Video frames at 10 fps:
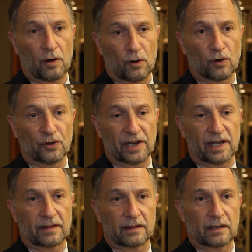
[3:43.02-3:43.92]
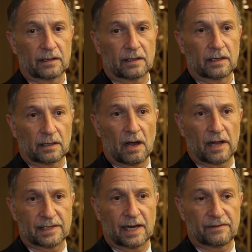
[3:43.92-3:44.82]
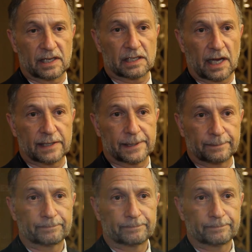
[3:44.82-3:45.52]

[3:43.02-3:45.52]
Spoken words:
early in onset of these kids.